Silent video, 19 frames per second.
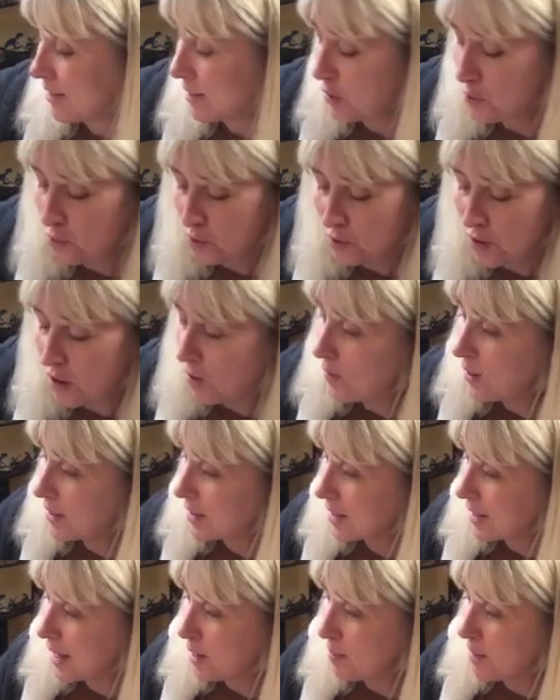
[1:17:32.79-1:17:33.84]
You know
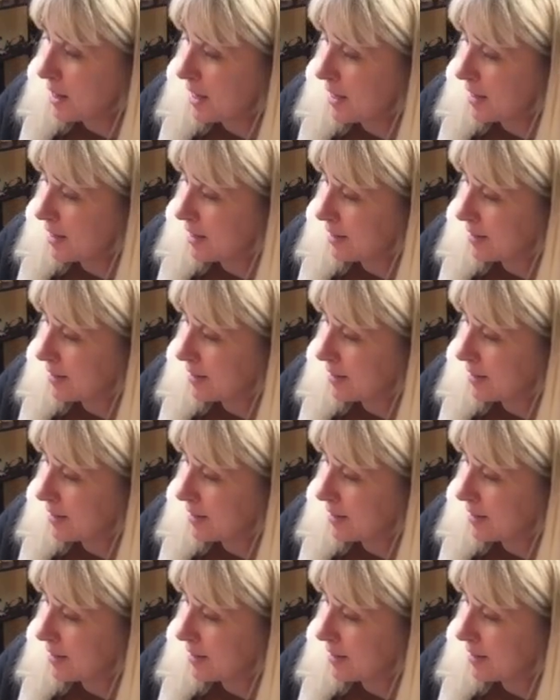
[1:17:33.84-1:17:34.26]
it's coming.